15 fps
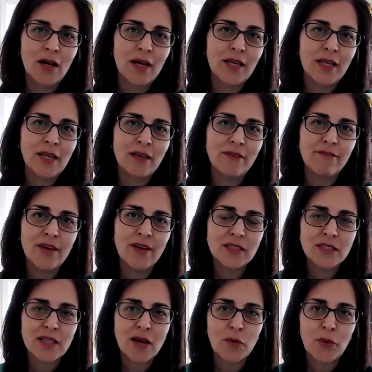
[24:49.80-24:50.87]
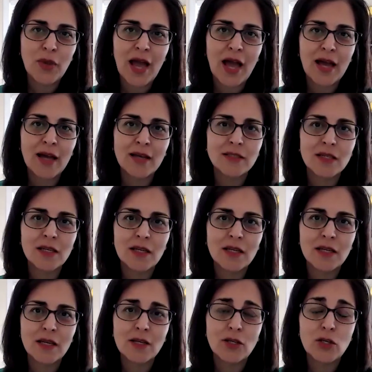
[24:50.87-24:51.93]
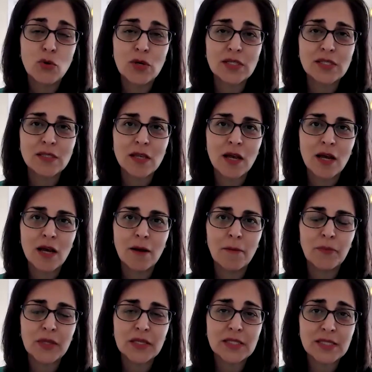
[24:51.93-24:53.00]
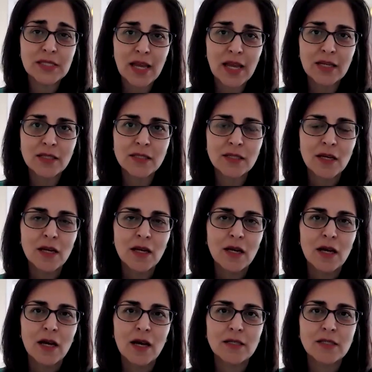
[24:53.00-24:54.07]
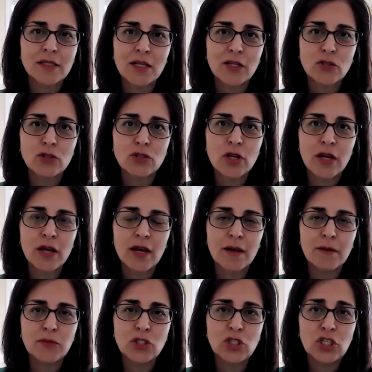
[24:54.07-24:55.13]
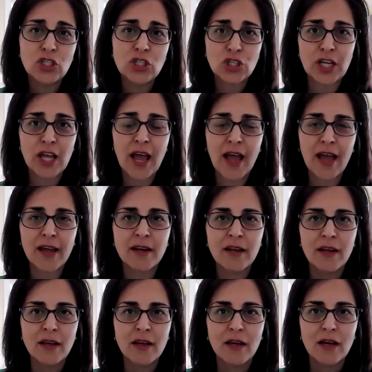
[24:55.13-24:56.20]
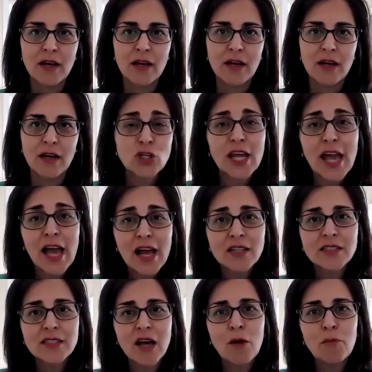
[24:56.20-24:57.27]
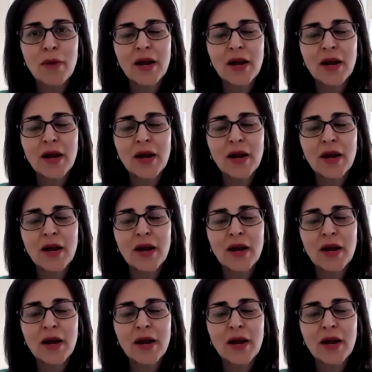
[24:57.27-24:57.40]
in an event that we had in U.S. Senate, Senator Jean Sheehan actually held up